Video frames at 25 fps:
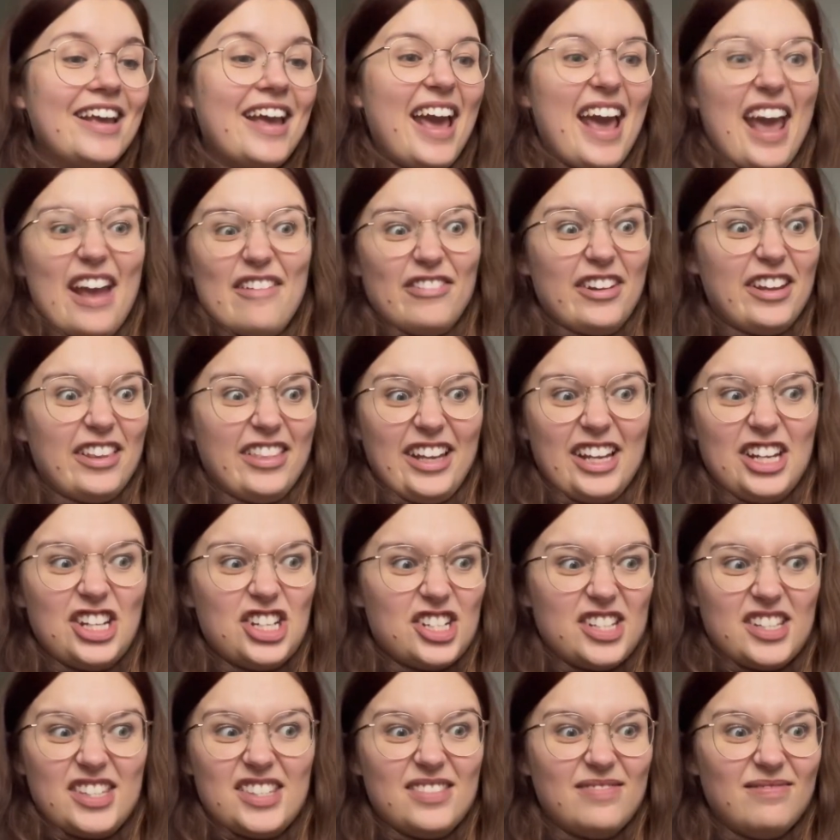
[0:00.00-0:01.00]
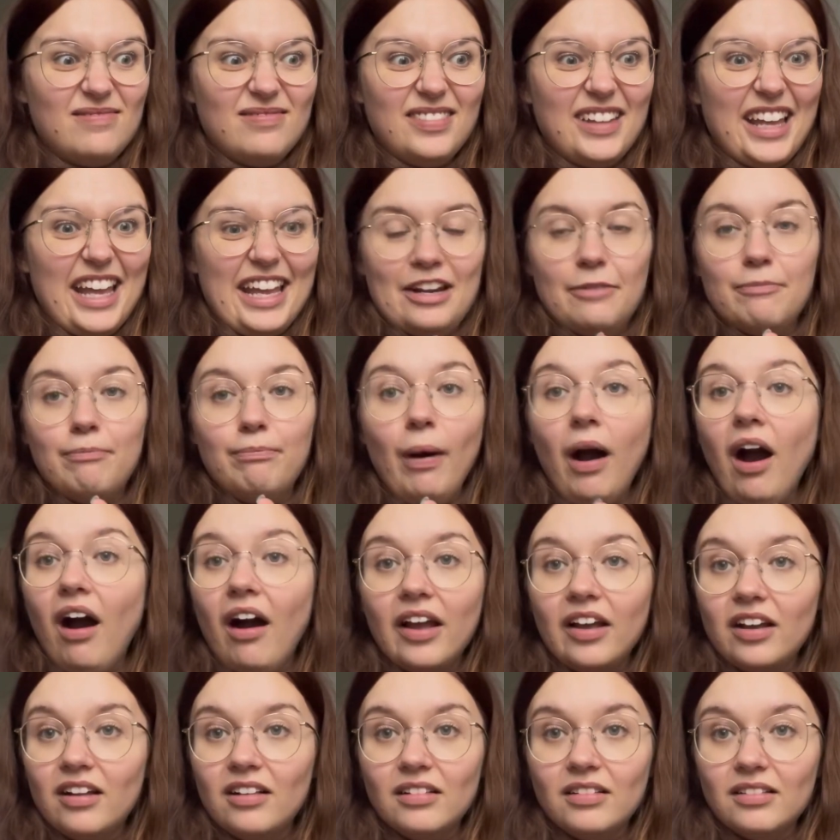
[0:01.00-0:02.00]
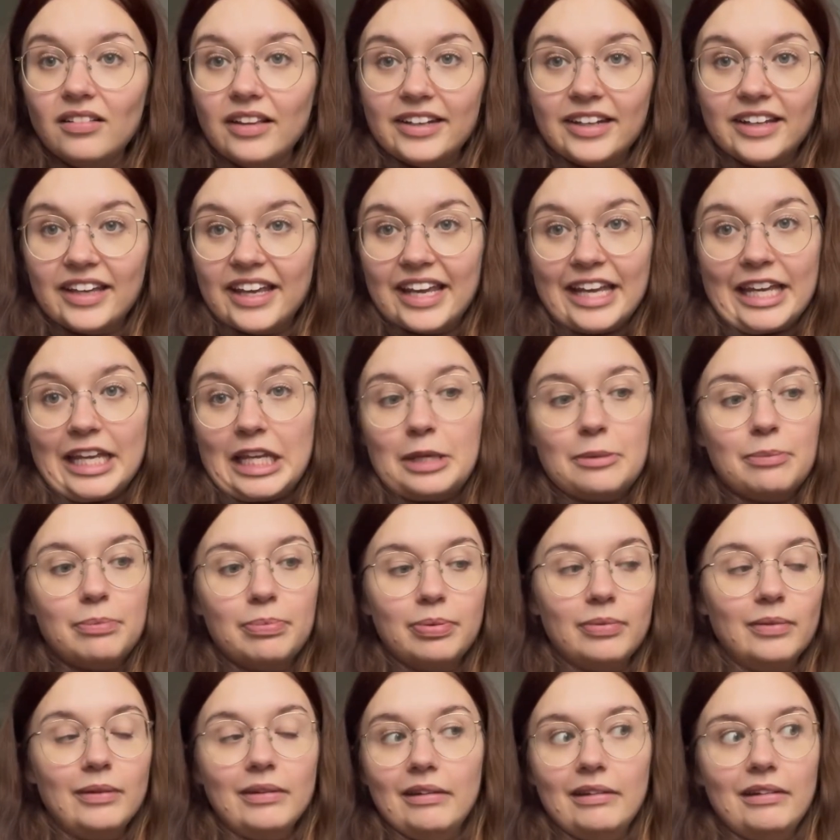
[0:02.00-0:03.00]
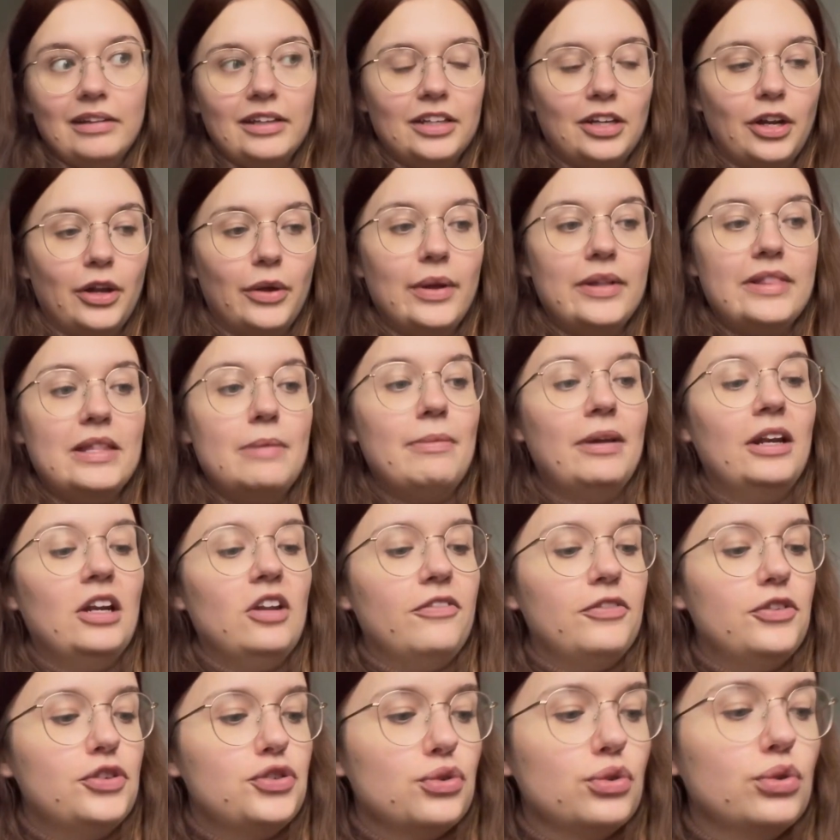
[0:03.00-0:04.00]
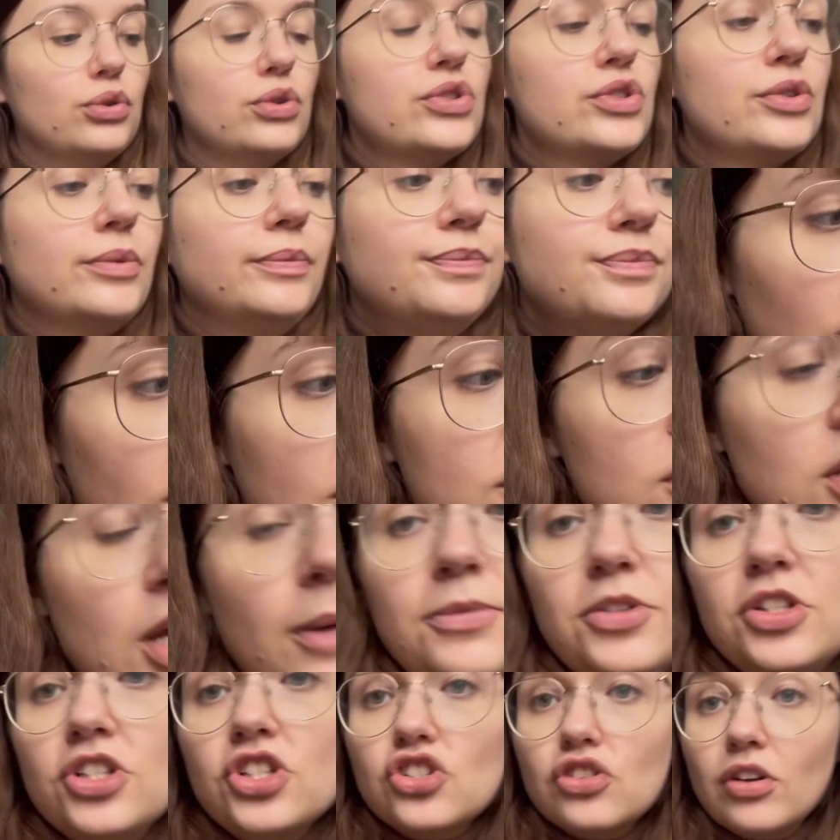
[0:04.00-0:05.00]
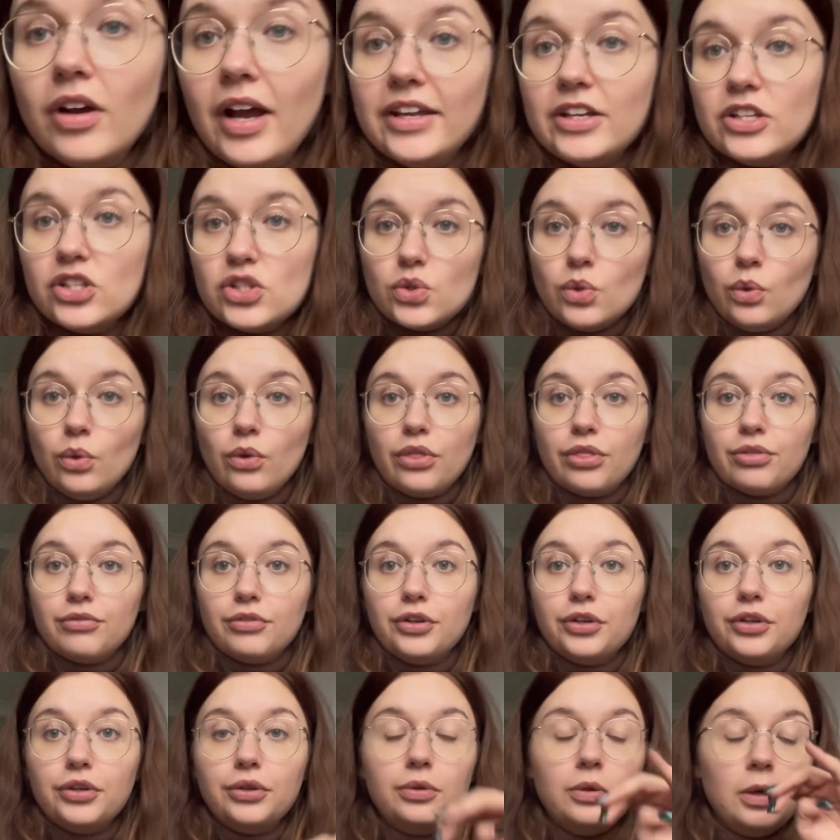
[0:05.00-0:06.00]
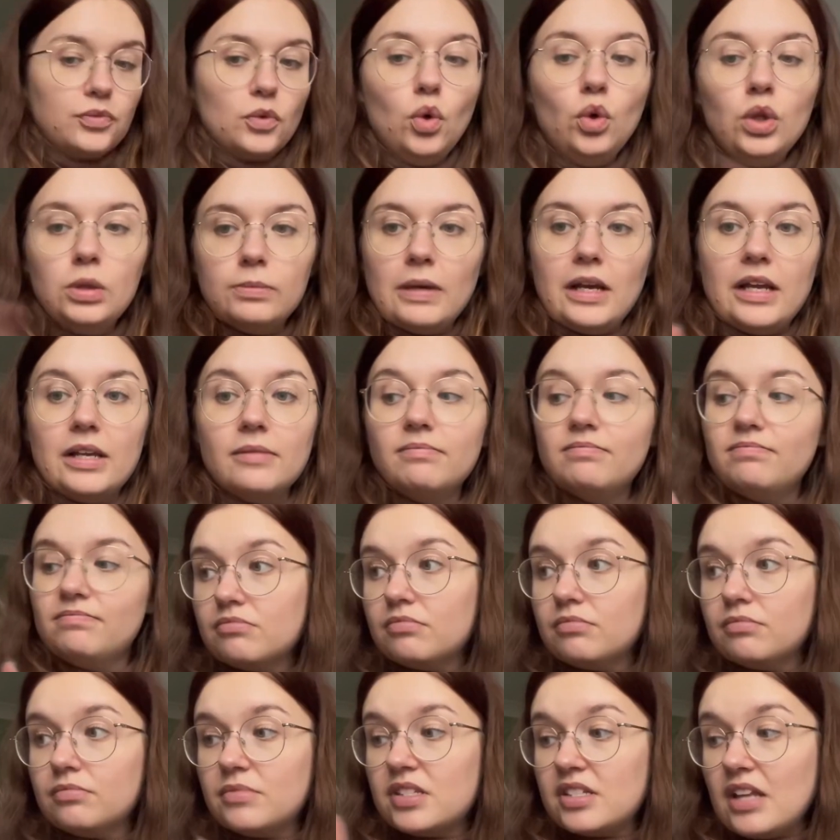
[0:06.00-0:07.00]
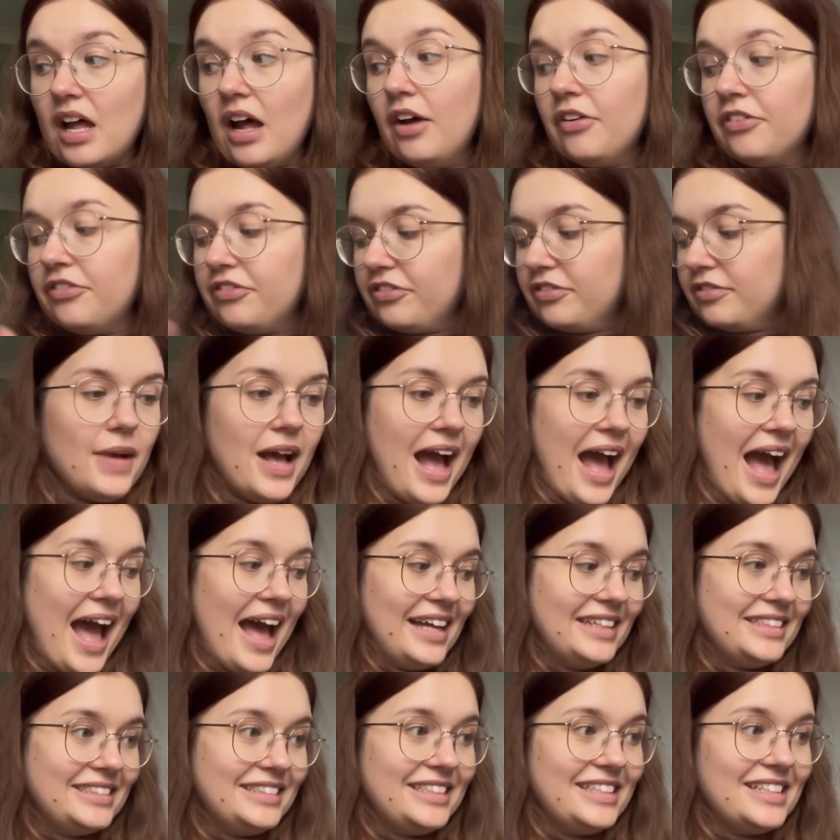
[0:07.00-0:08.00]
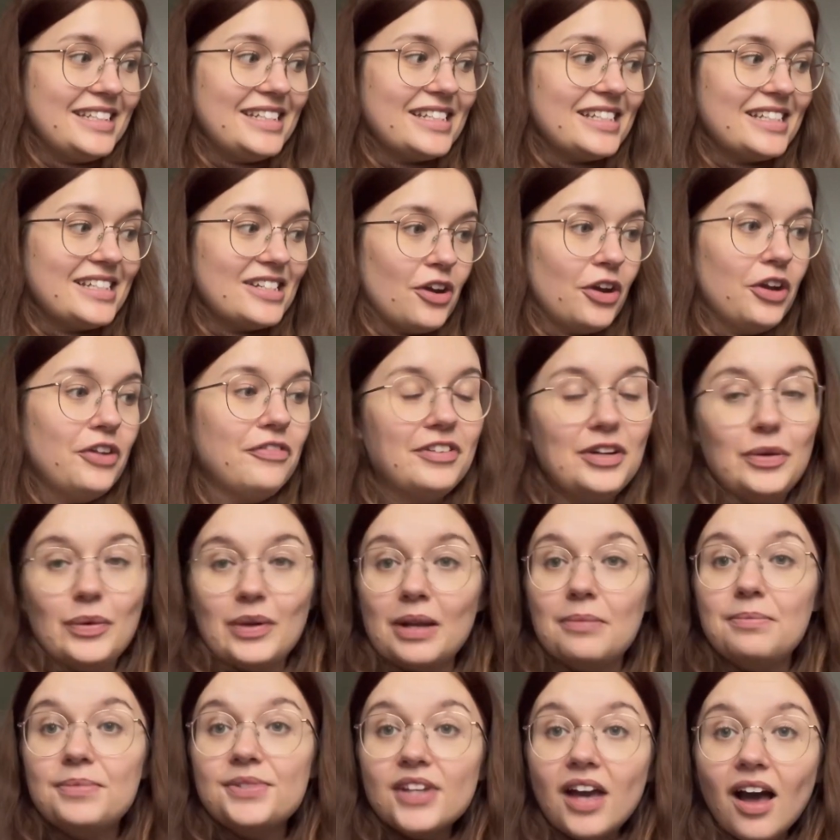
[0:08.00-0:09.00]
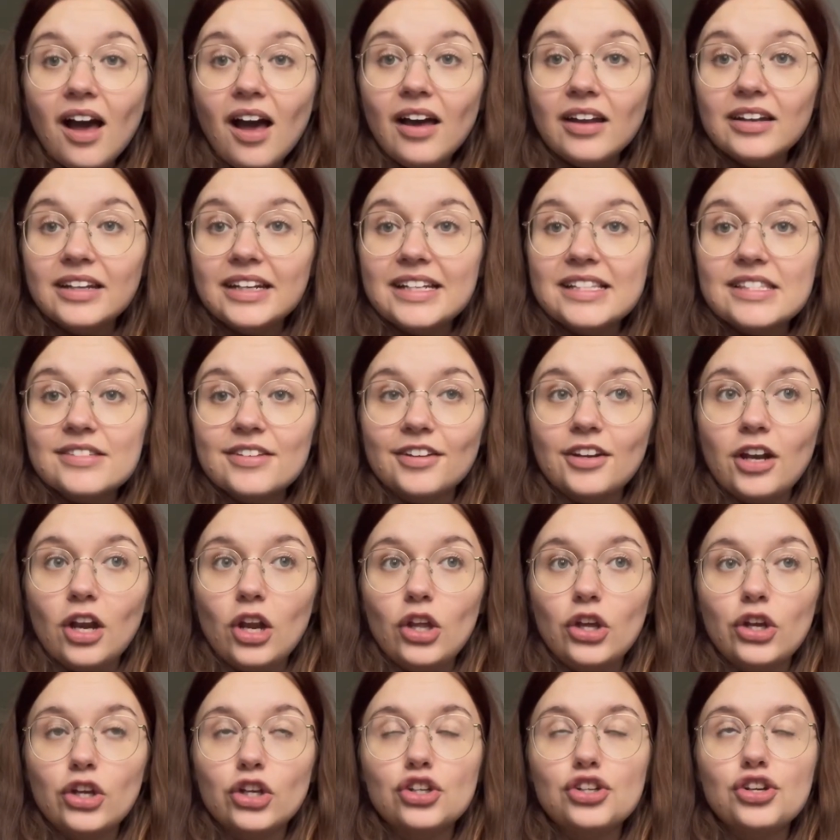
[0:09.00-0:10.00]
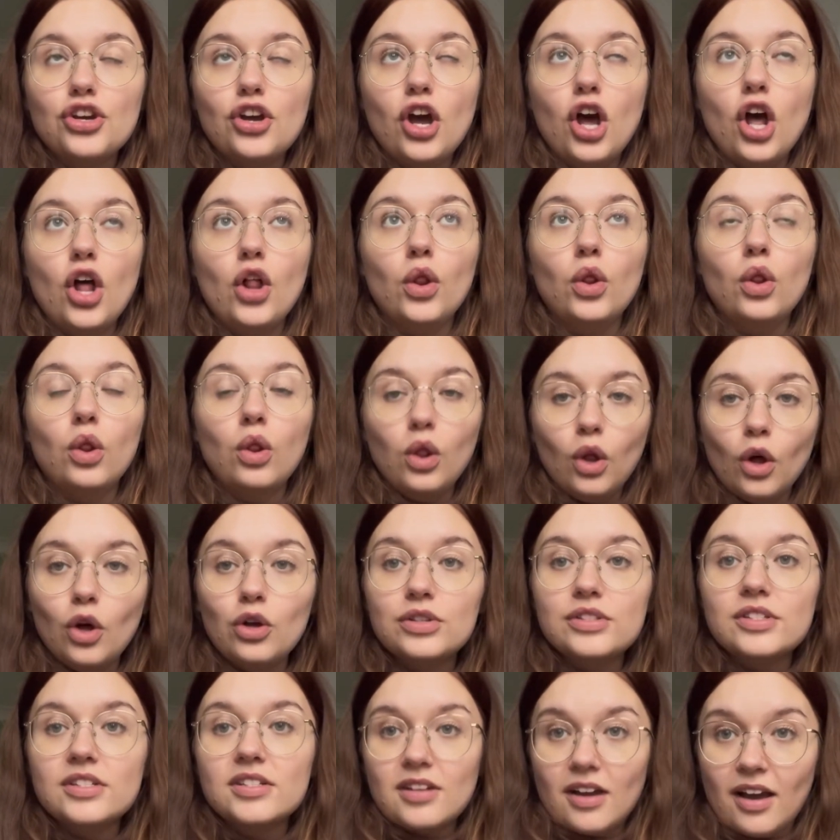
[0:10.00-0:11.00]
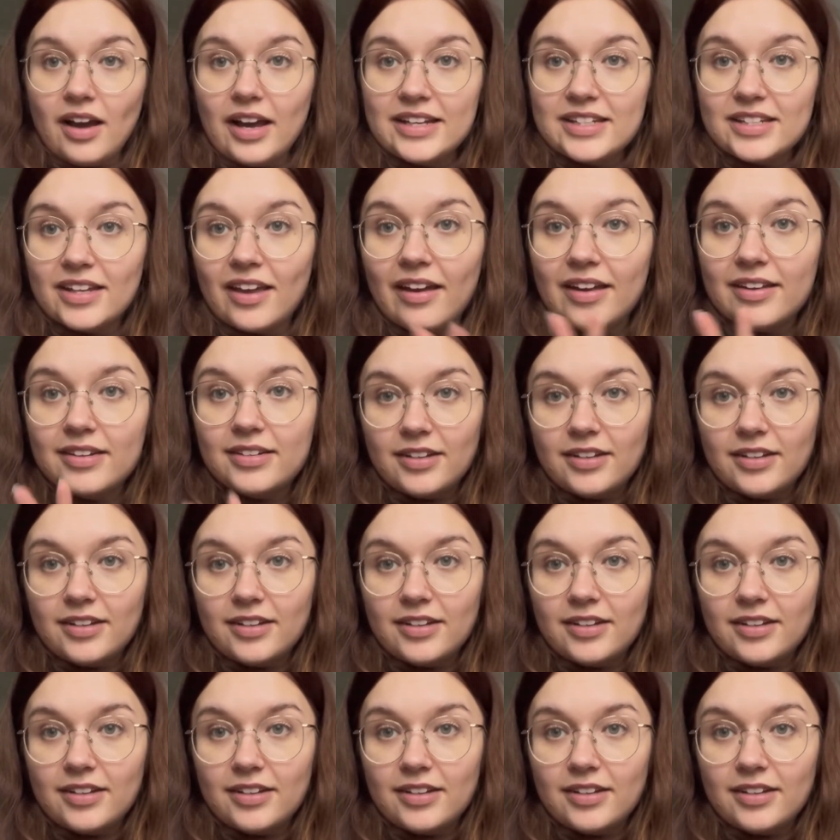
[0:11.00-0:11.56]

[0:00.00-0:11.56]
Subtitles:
everything just in a pile and a heap, you know, in the middle of the drawers. So I'm just trying to sort through all my stuff, and hopefully when I'm done it's gonna look a lot tidier and